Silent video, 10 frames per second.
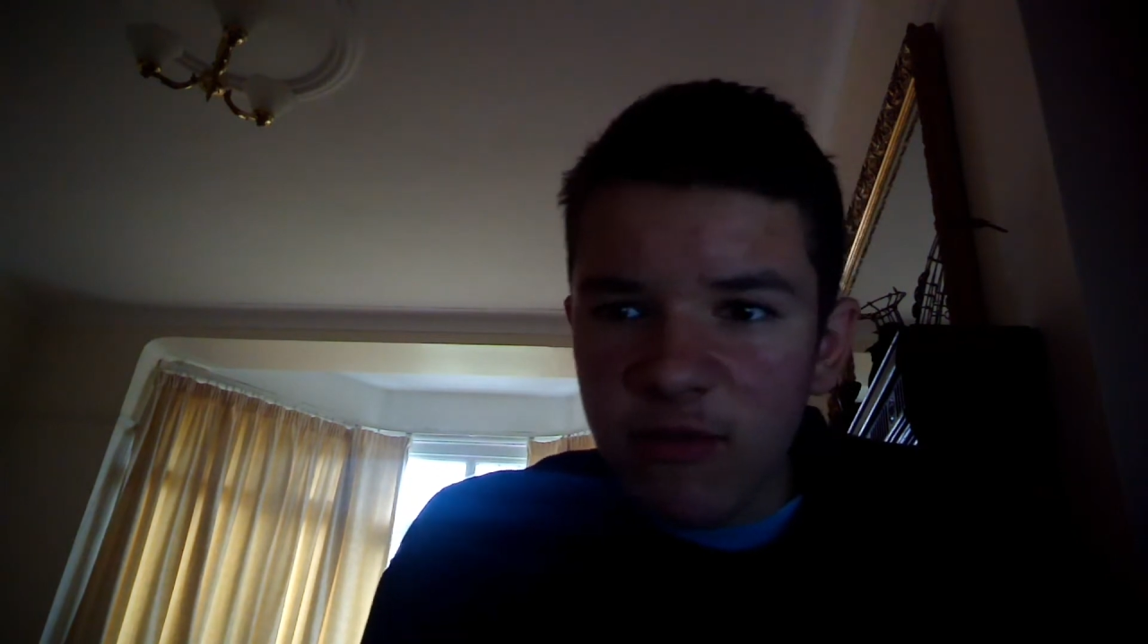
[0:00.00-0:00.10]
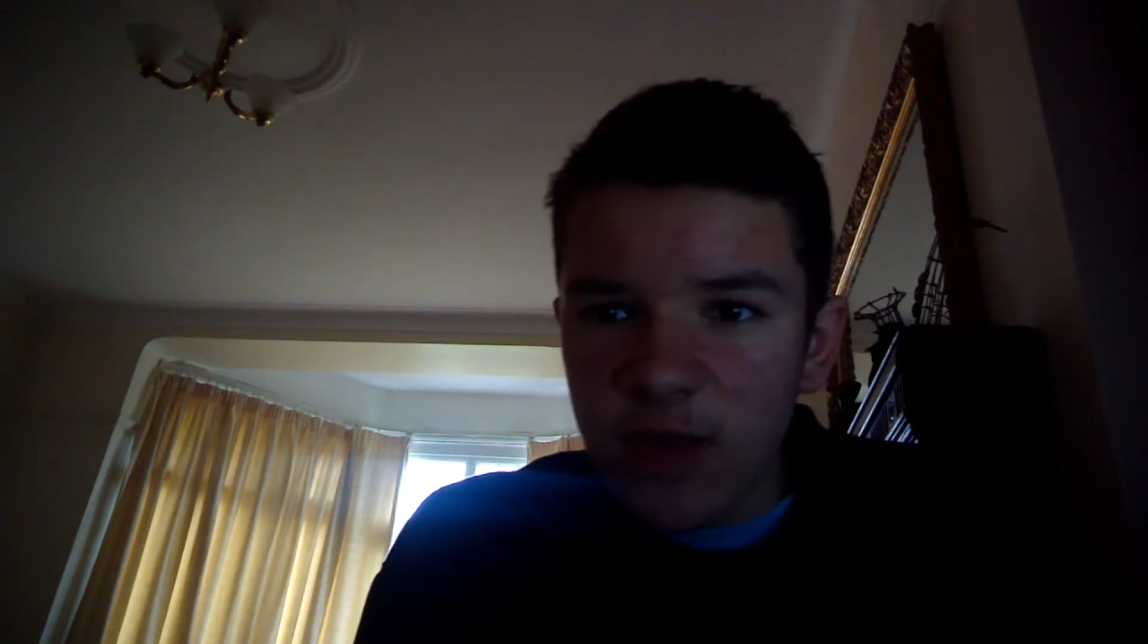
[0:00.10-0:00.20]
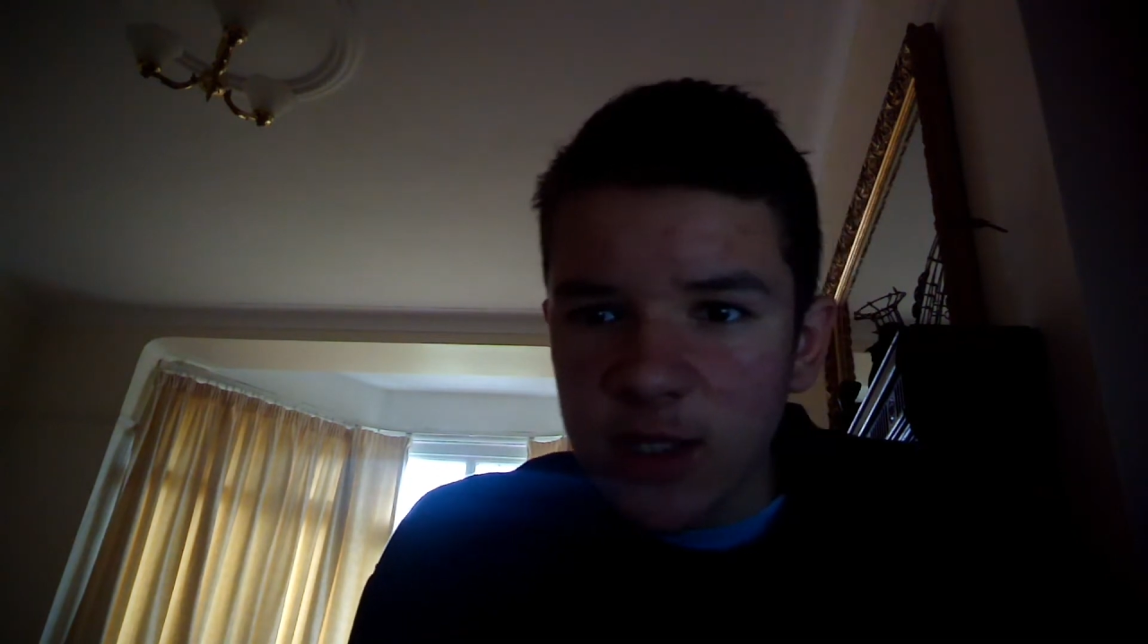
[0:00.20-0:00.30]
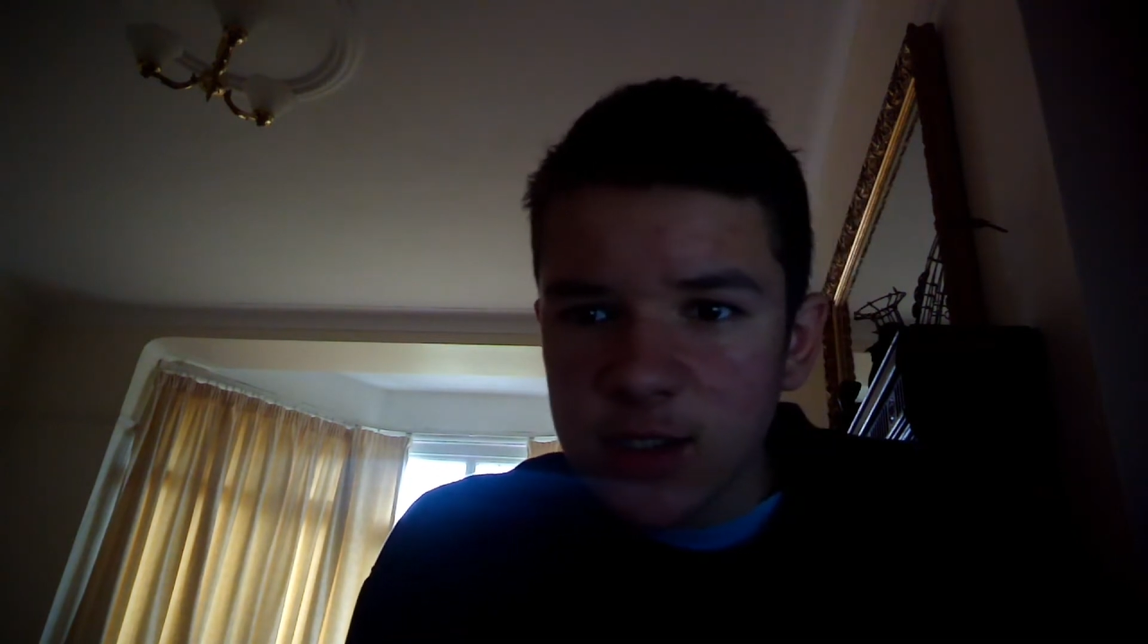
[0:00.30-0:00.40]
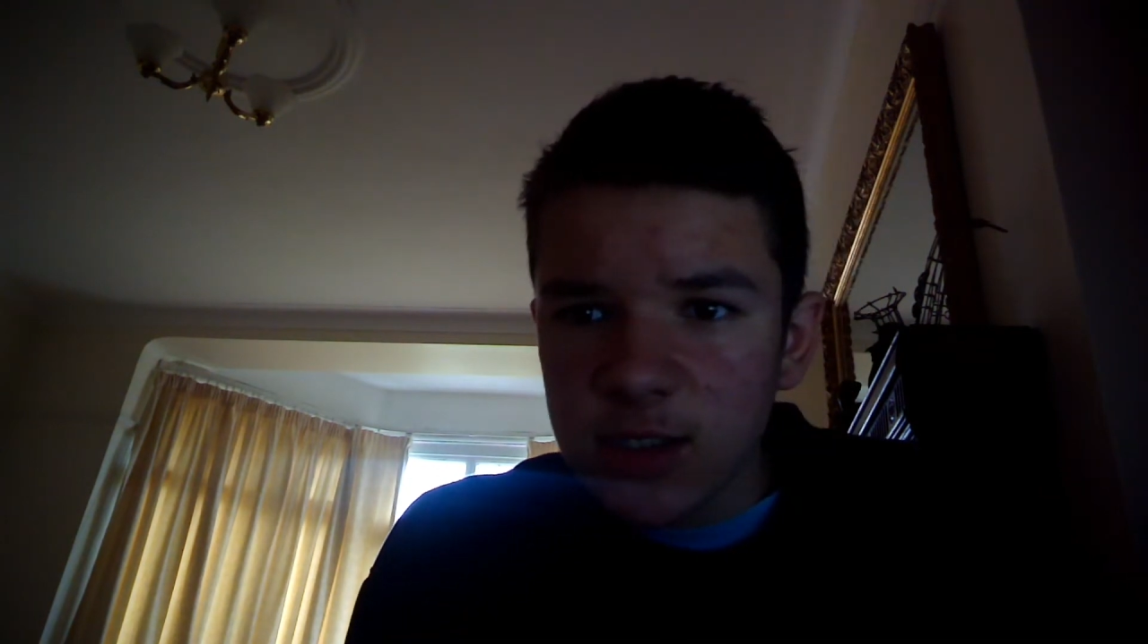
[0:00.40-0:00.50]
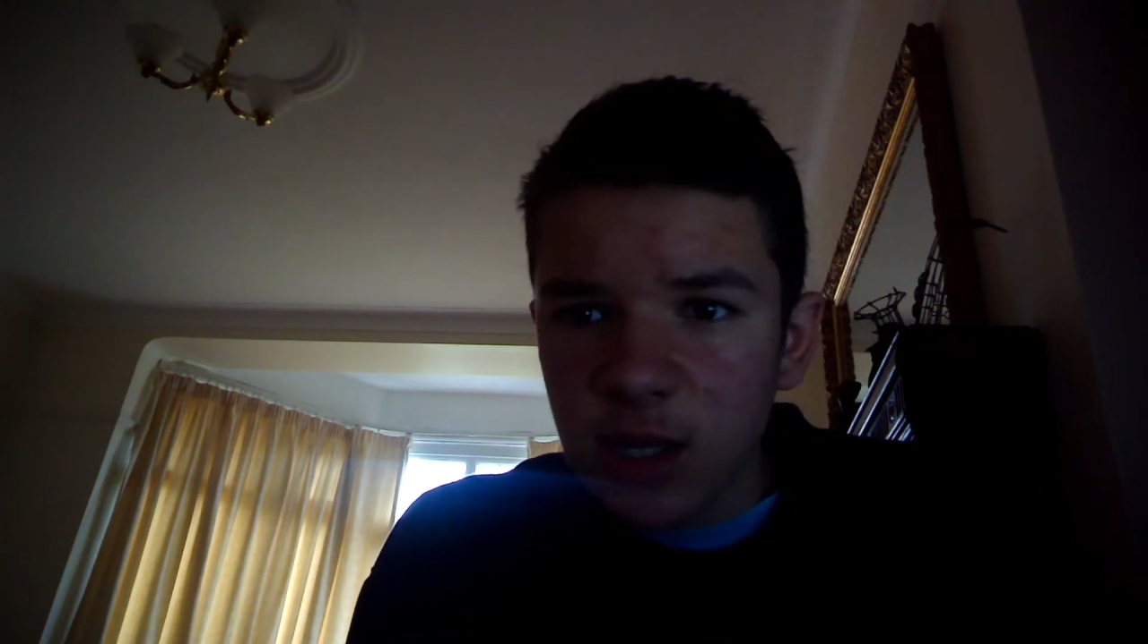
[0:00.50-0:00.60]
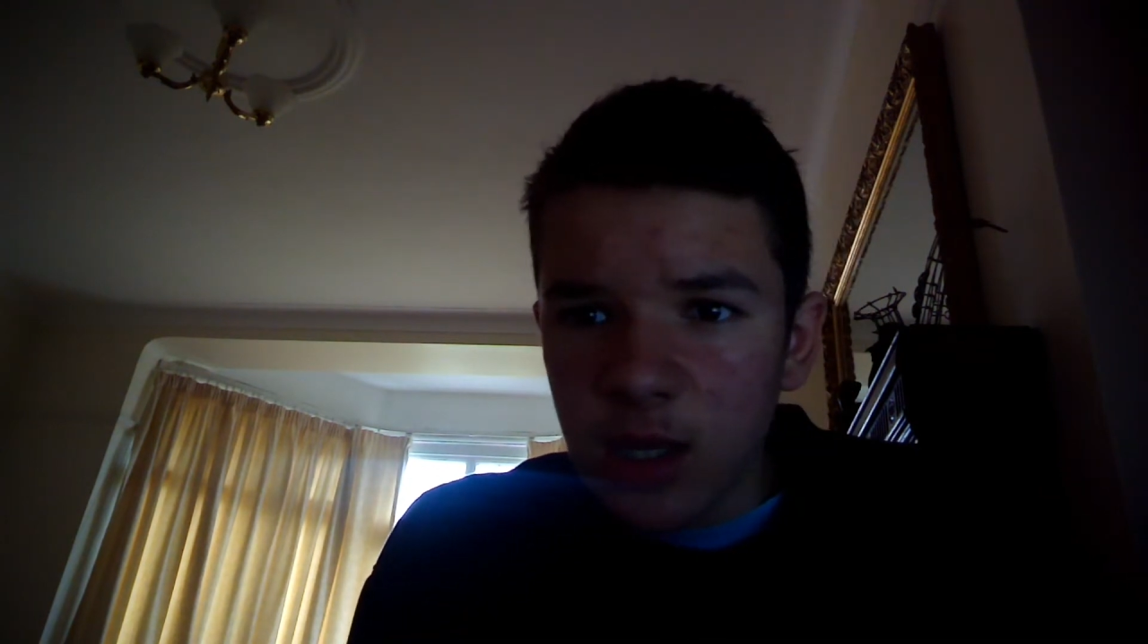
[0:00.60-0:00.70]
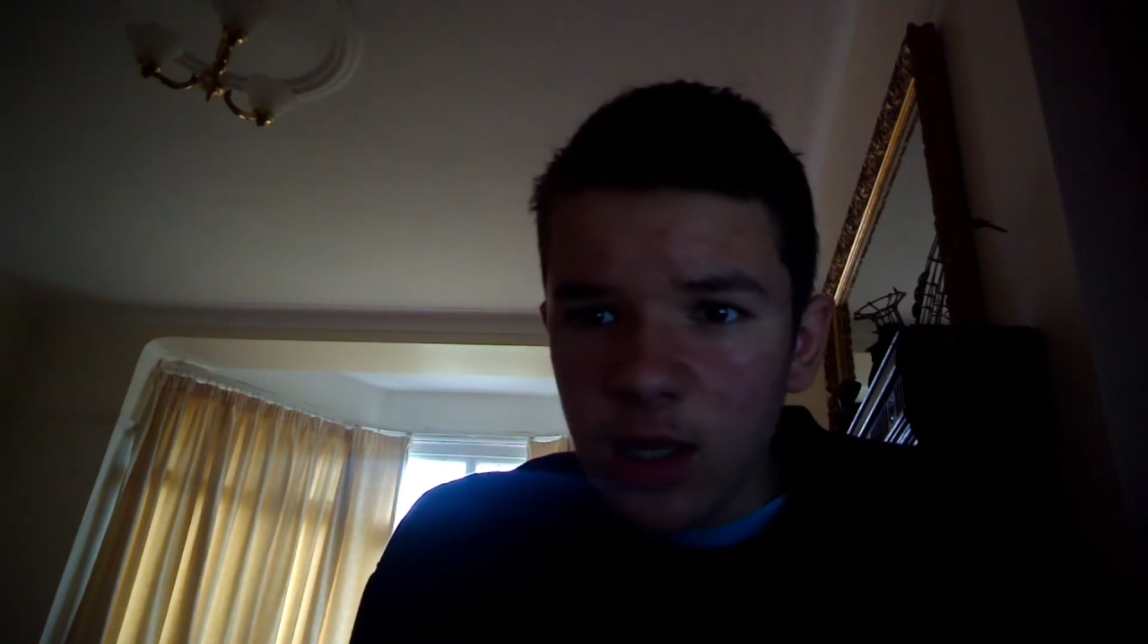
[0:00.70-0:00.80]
Fes.